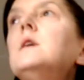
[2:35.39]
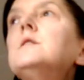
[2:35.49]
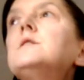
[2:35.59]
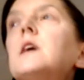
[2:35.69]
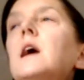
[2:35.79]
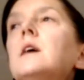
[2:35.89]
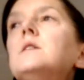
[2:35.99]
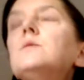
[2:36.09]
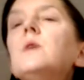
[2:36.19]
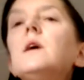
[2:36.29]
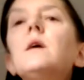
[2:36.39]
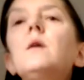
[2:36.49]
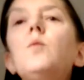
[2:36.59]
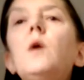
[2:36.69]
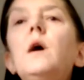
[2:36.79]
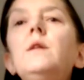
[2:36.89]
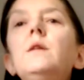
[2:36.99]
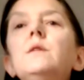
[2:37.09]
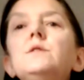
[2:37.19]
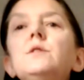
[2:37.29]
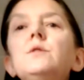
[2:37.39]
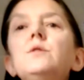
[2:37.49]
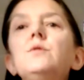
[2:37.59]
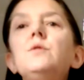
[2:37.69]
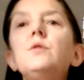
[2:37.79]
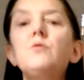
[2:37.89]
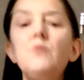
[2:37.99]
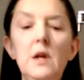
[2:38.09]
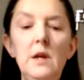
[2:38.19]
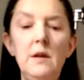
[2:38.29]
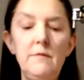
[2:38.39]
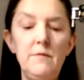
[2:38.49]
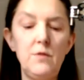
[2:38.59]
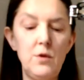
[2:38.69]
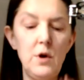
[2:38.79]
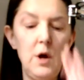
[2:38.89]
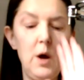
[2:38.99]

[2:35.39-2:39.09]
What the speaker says: just to get into it. Go 1, 2, 3, 4.